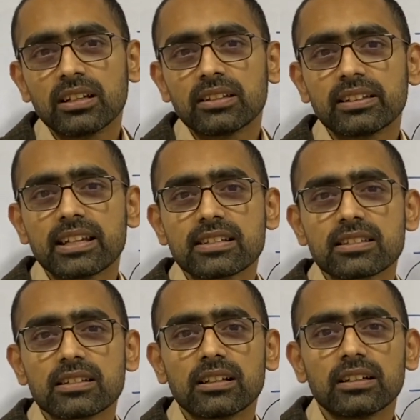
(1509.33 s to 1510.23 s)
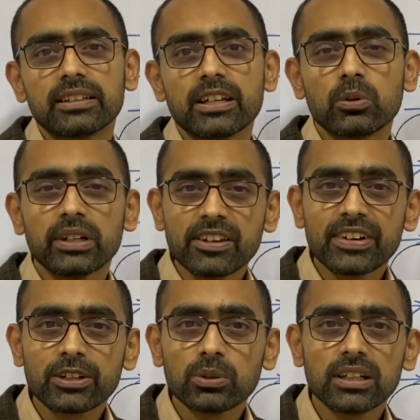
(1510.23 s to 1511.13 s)
there is the only
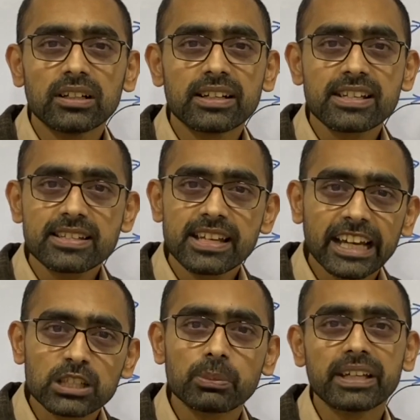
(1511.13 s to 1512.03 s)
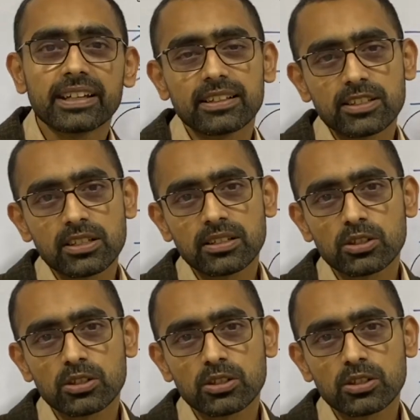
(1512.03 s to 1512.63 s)
way to learn is experience.